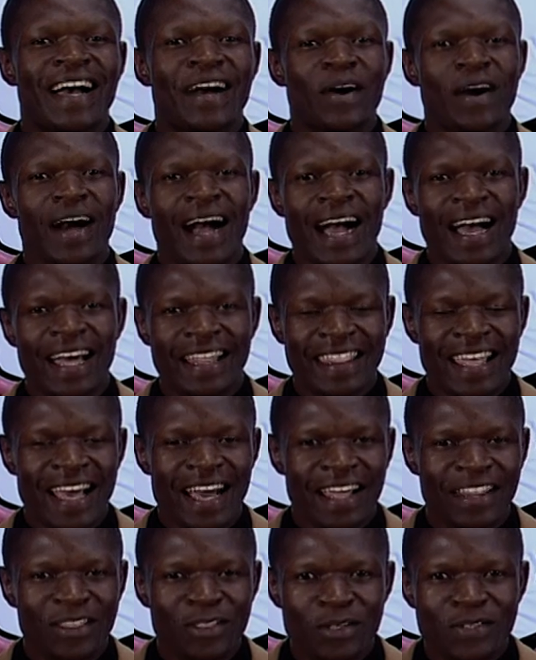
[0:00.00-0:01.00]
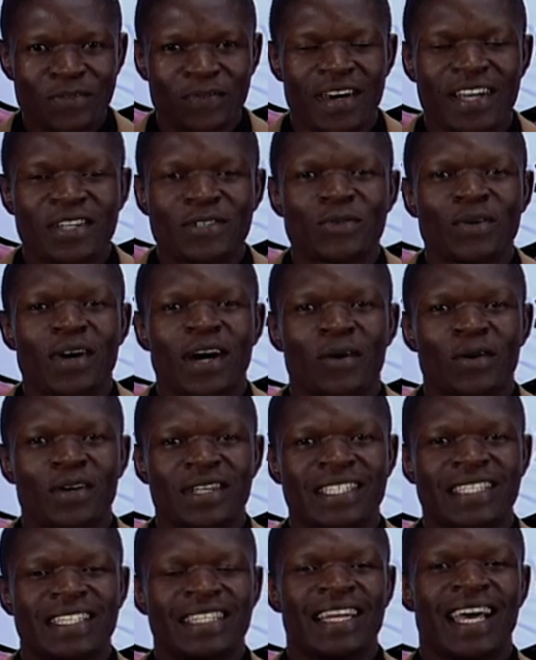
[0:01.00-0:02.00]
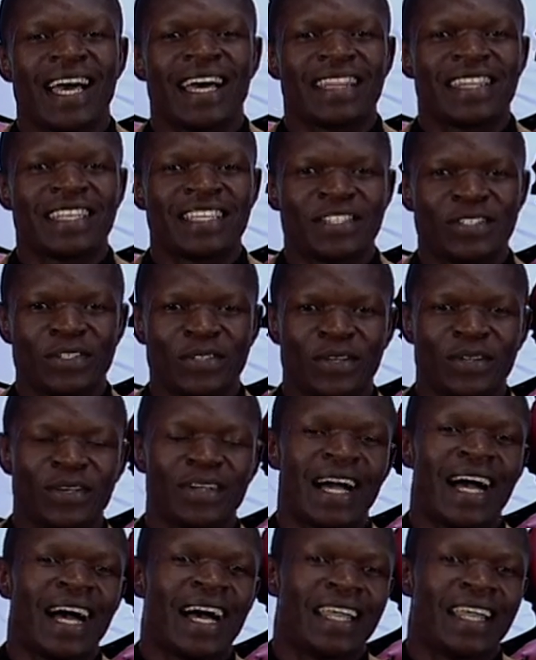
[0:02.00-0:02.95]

There are those fans who are watching this show